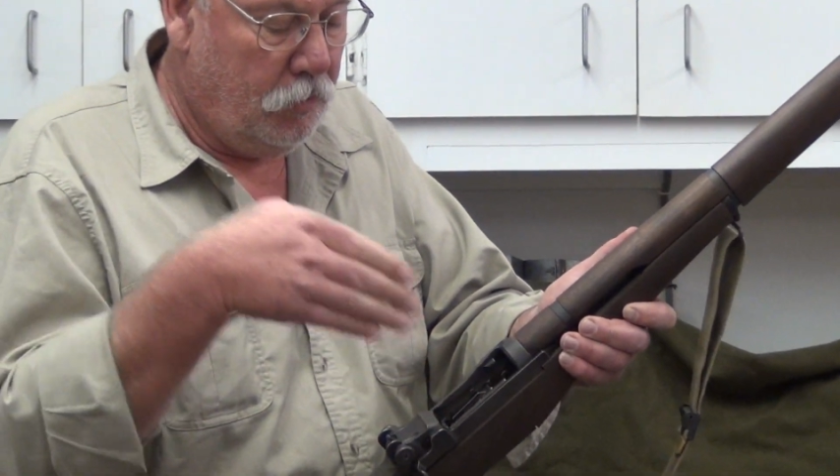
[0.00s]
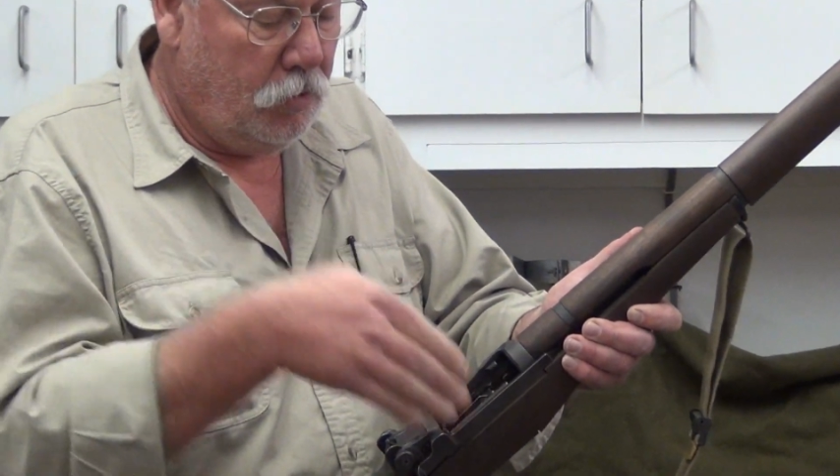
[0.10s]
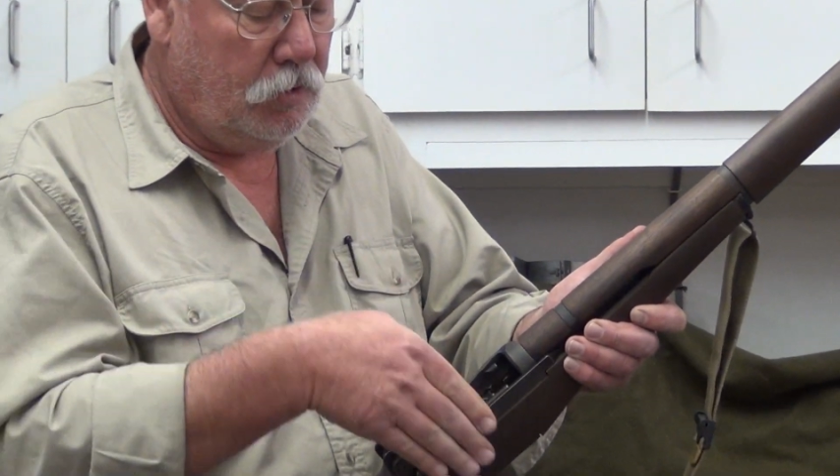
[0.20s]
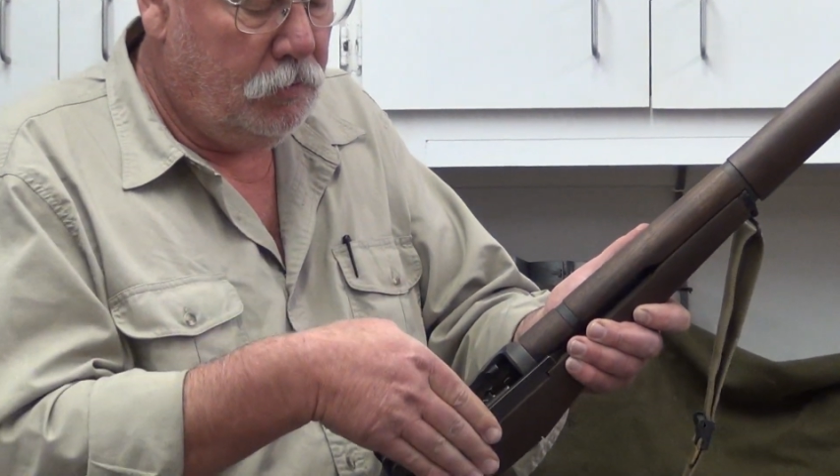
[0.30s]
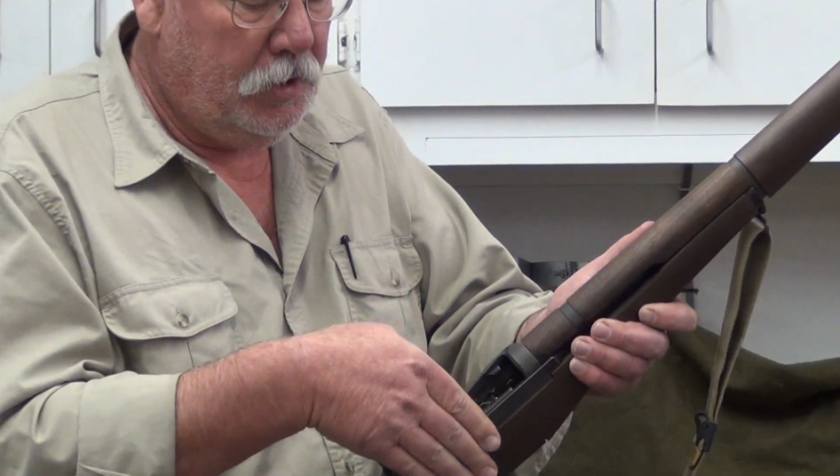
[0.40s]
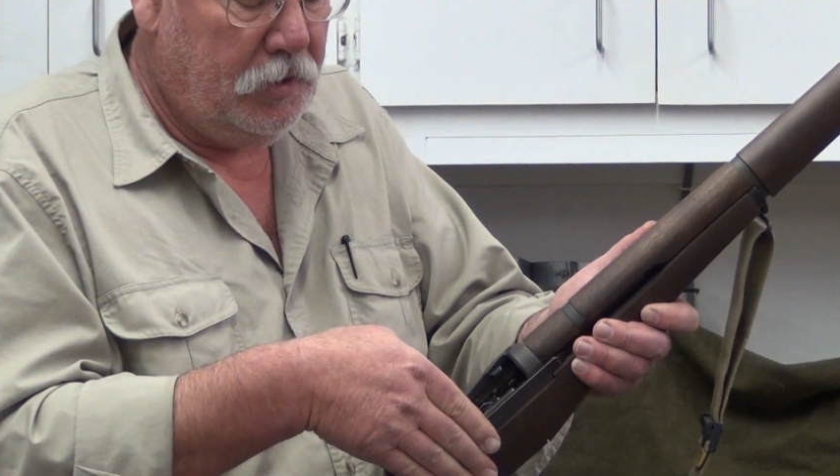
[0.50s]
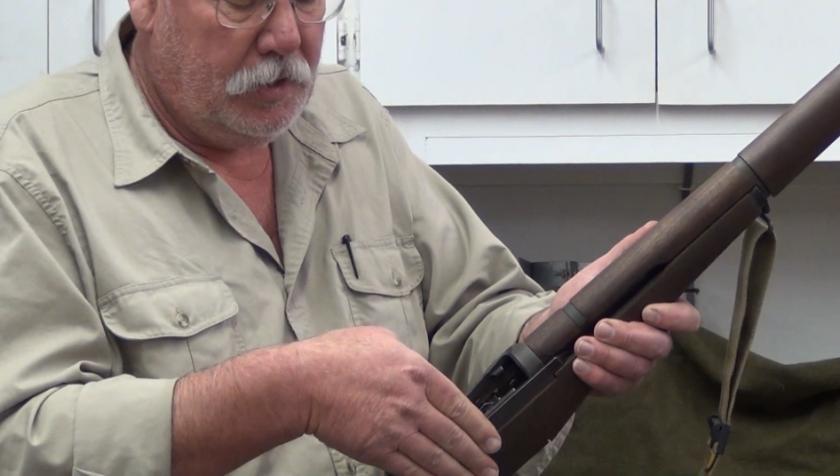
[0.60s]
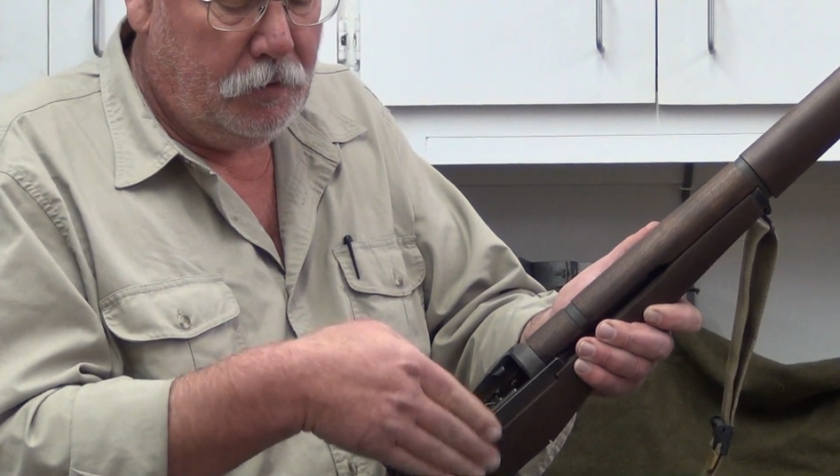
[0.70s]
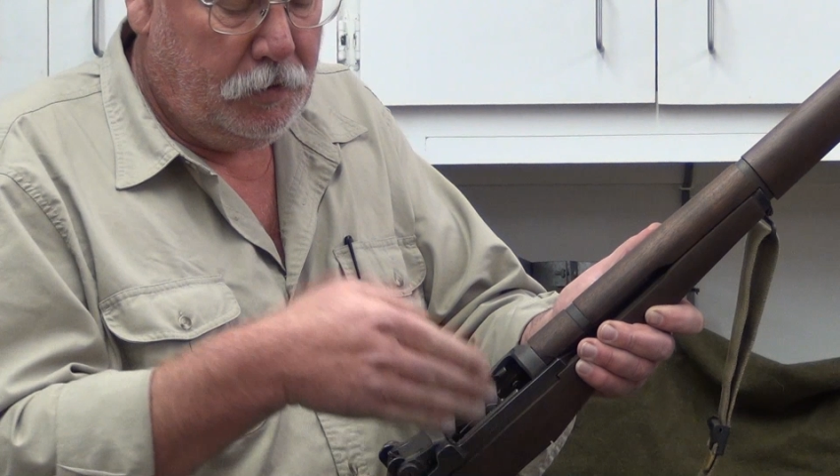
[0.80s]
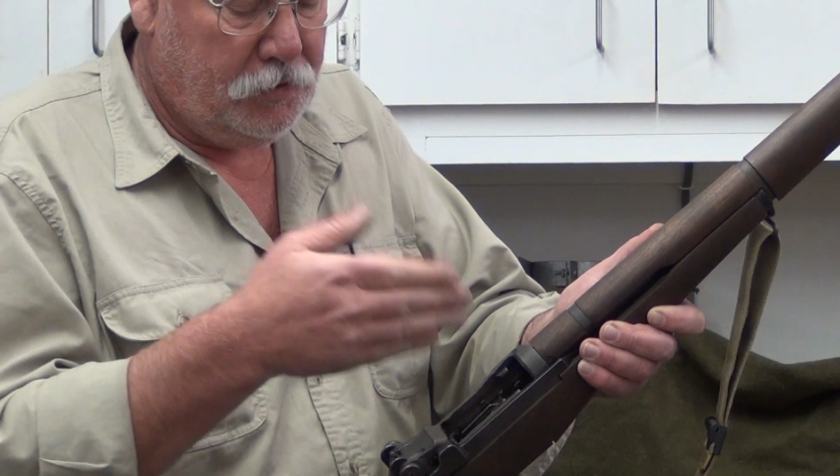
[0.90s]
go all the way
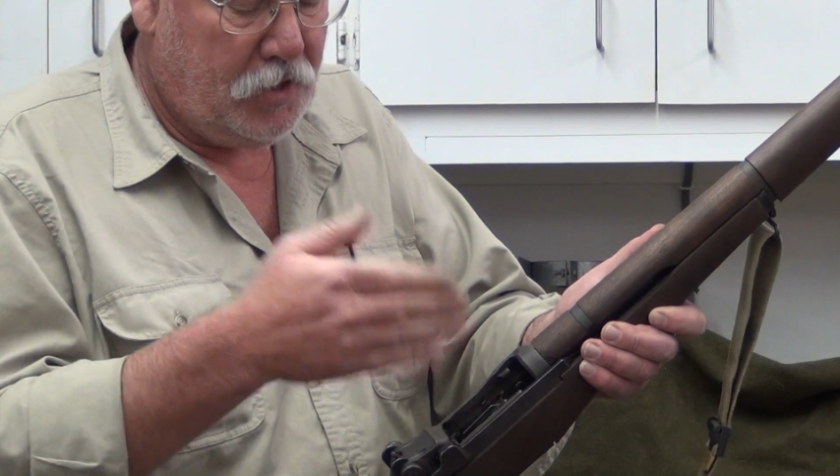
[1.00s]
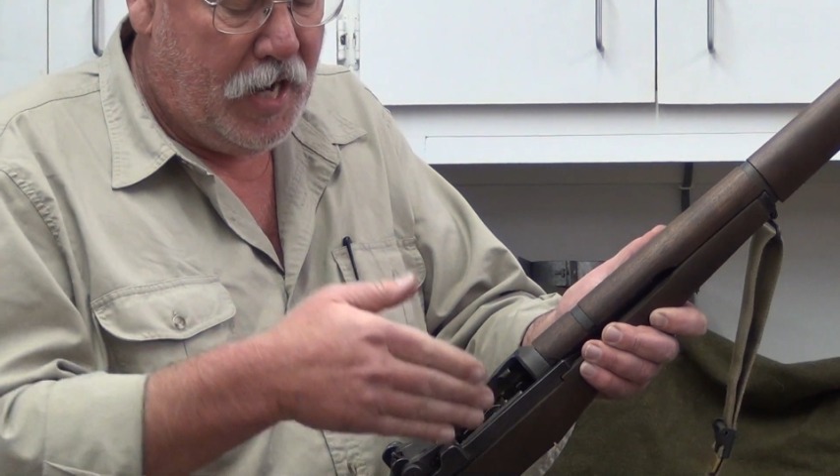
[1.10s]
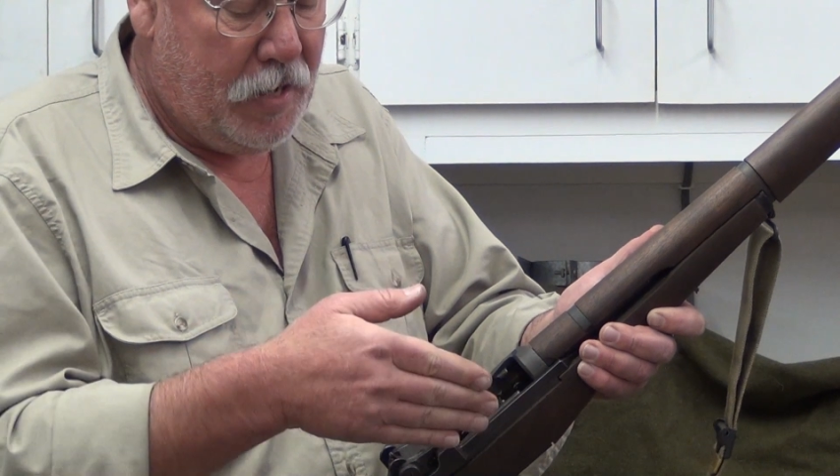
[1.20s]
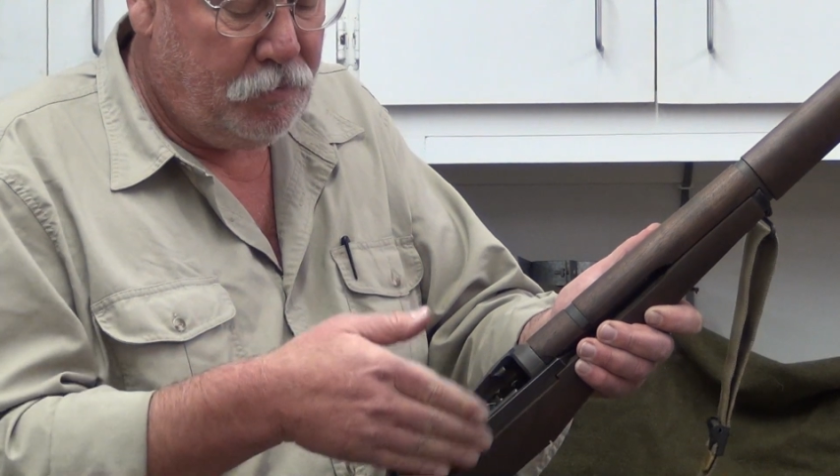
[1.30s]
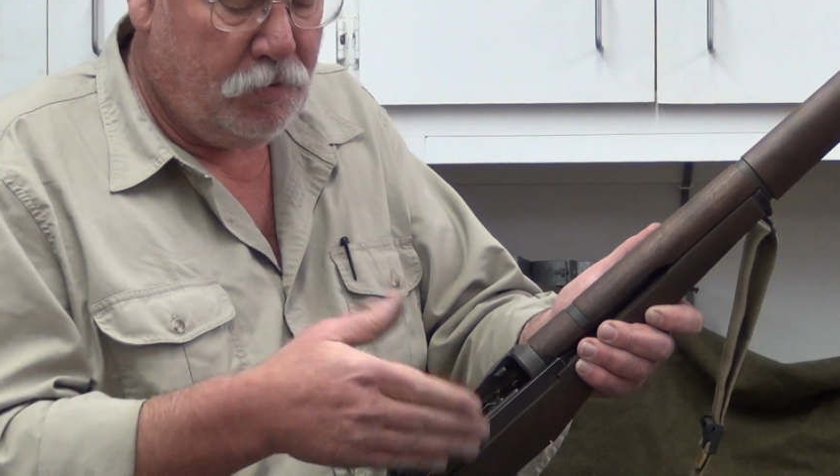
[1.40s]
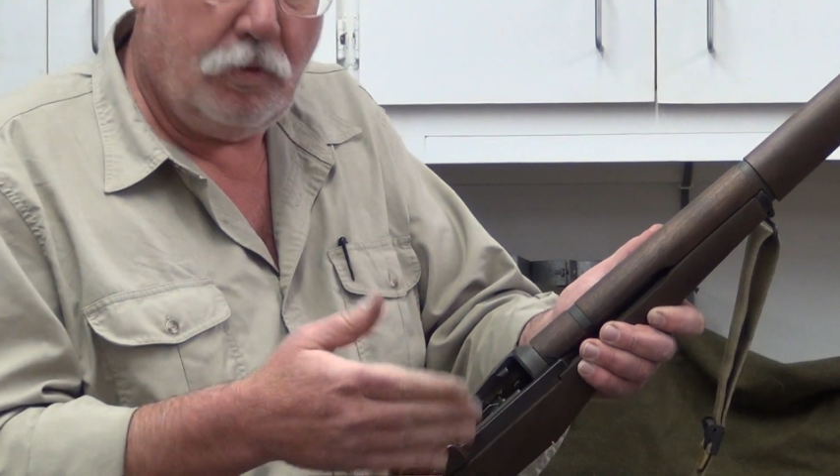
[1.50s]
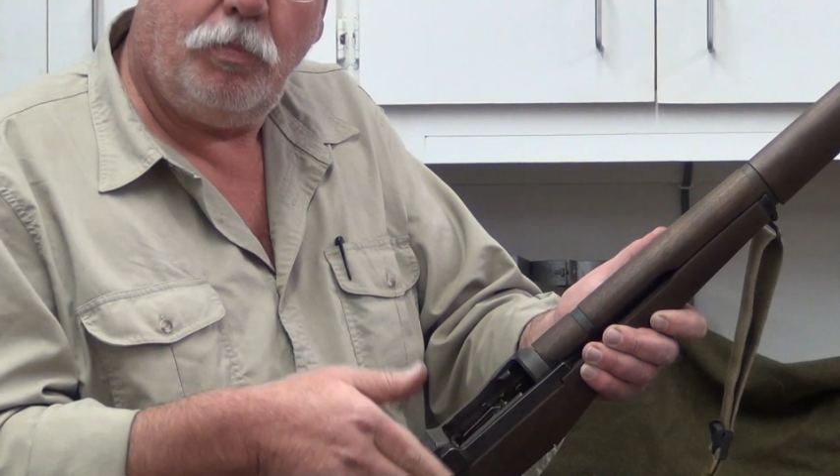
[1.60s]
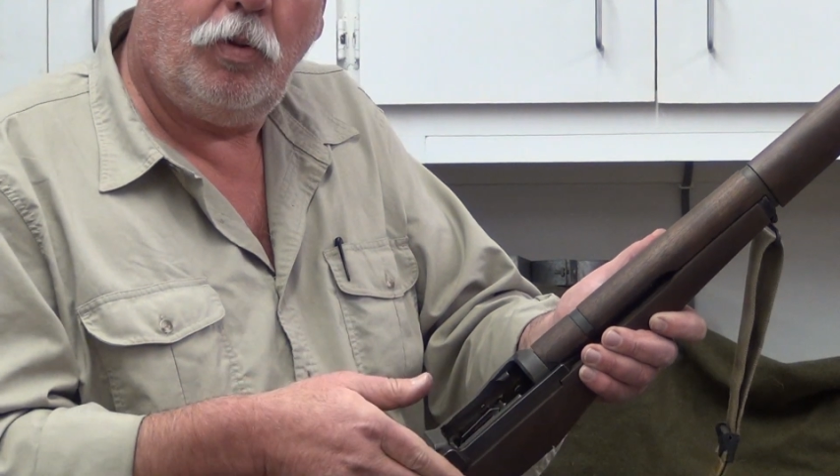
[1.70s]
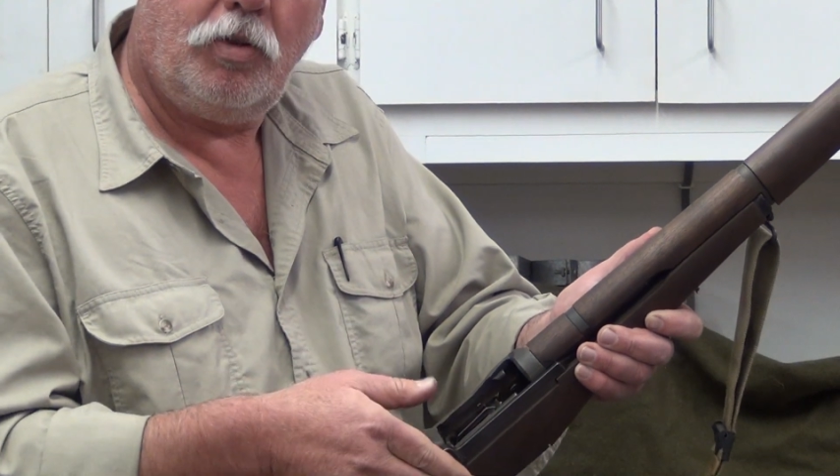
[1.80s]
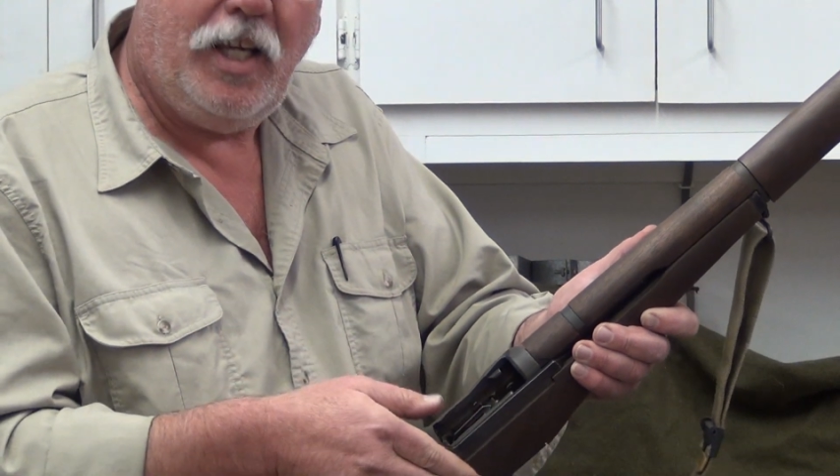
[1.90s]
down, it's captured,
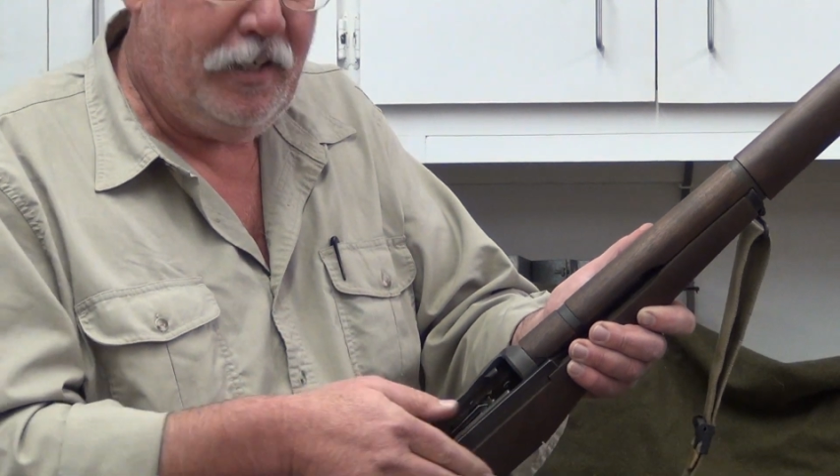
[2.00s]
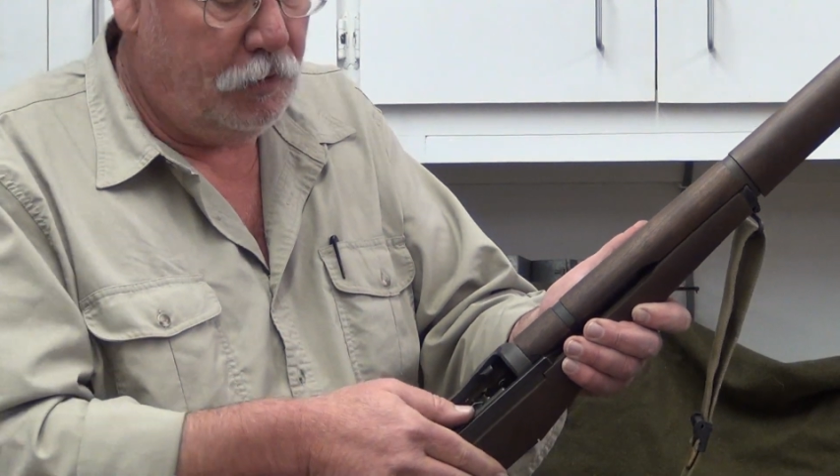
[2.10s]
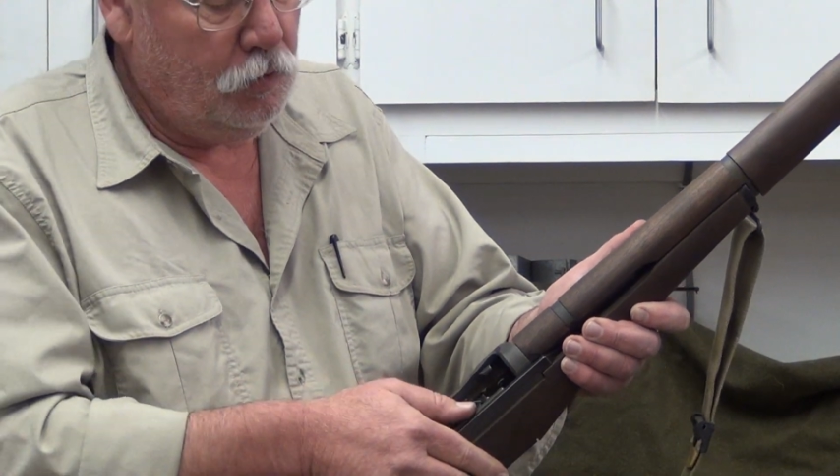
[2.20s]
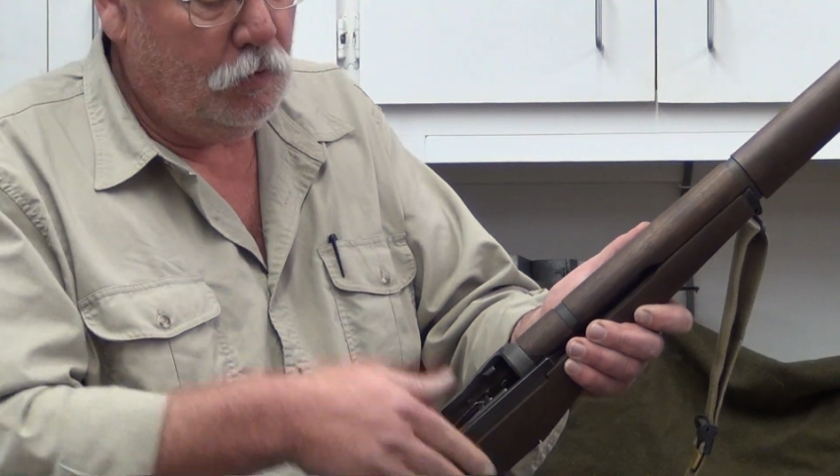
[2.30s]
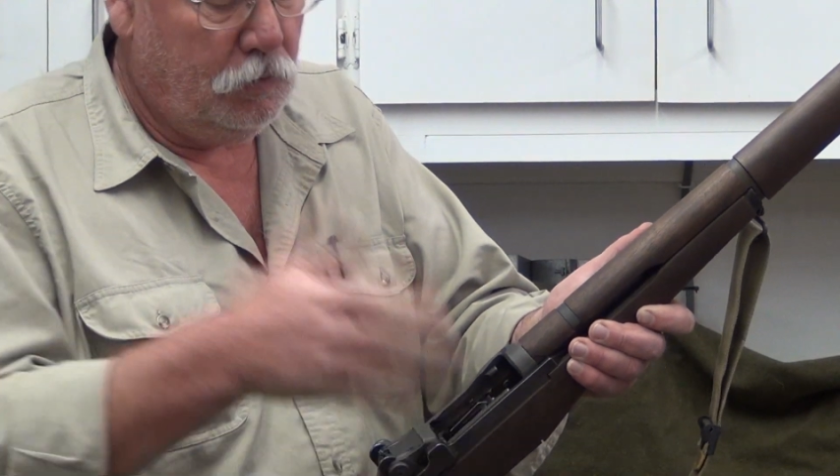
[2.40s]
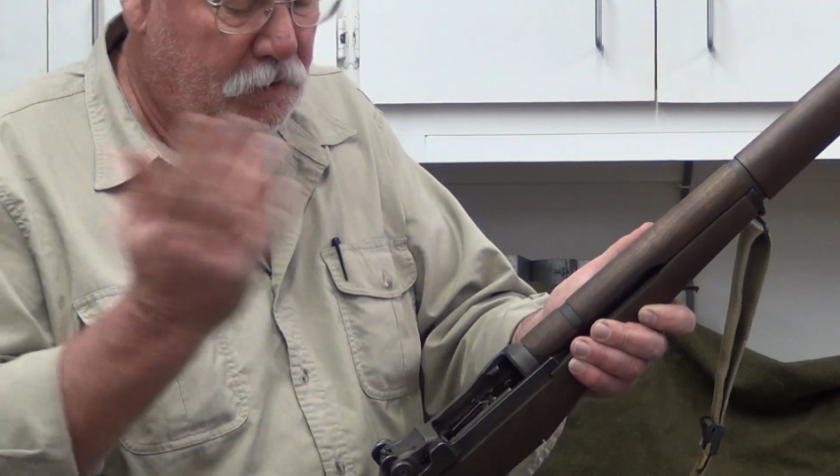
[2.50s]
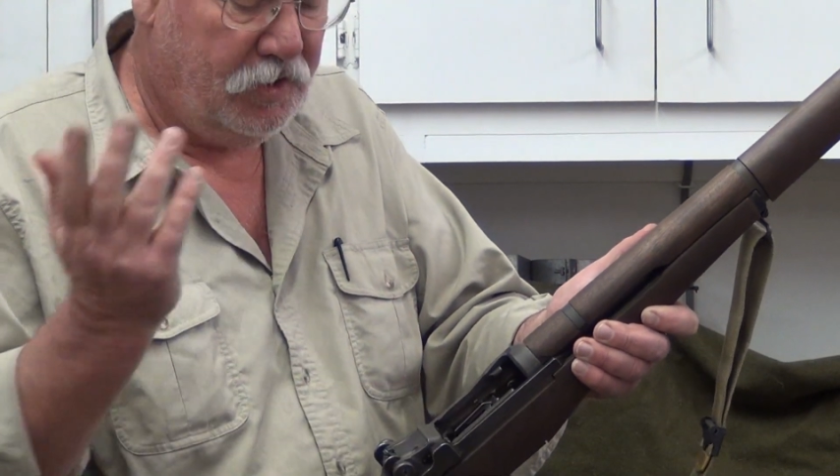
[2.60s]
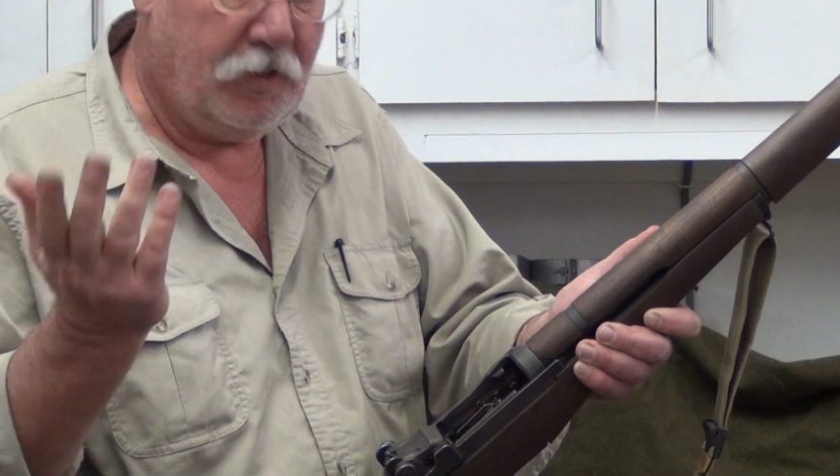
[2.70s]
the bolt can't go home